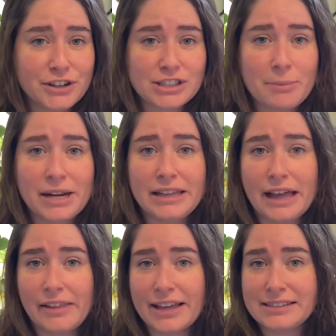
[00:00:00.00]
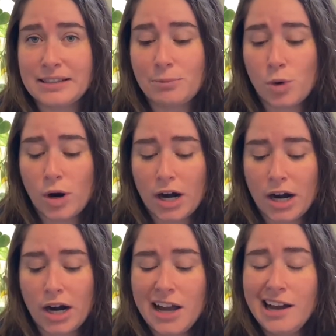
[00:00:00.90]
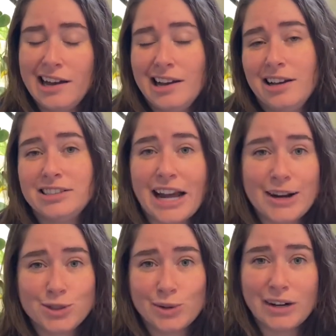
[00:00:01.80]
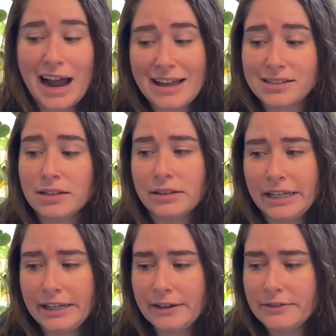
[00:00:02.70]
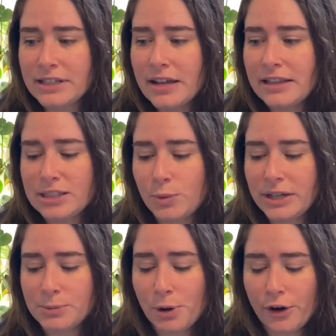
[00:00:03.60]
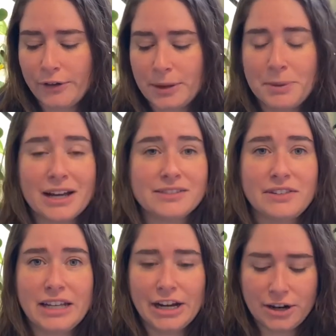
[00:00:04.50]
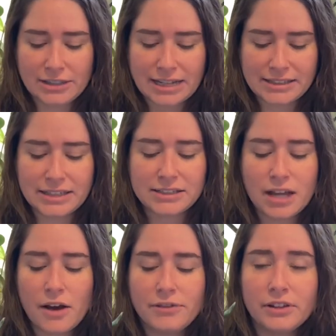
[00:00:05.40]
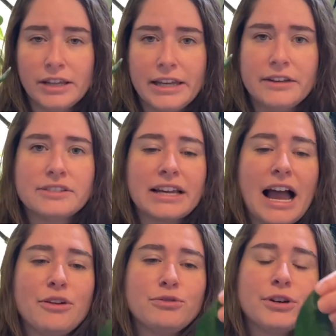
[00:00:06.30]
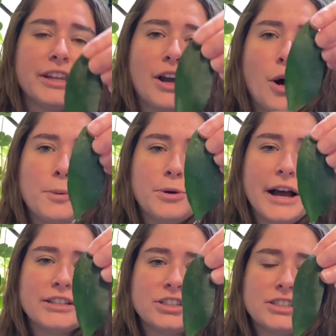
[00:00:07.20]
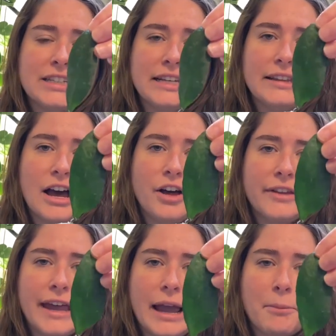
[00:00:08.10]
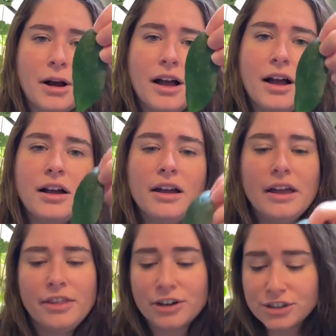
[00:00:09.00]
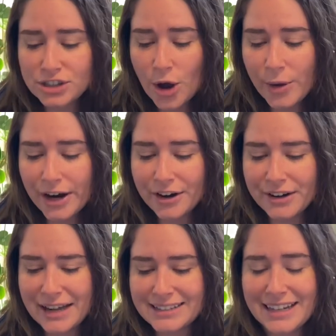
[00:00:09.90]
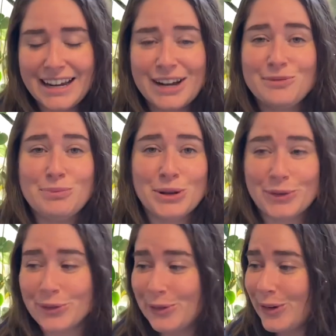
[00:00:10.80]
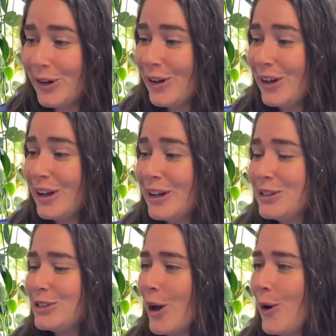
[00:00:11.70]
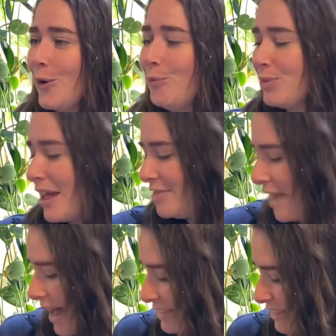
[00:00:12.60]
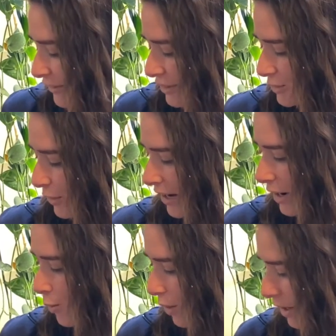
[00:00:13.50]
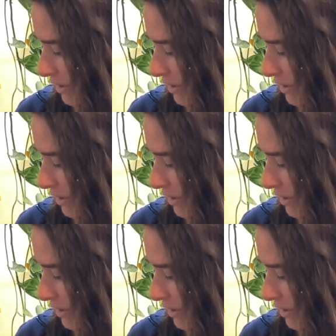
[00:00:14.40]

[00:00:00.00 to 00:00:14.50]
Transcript: you're somebody that likes the more dinosaur-esque leaves. This one is perfect because of the iridescence of the leaves. Like, I really hope you guys are seeing that on the camera. They're so iridescent and beautiful. So that's the first Hoya we're going to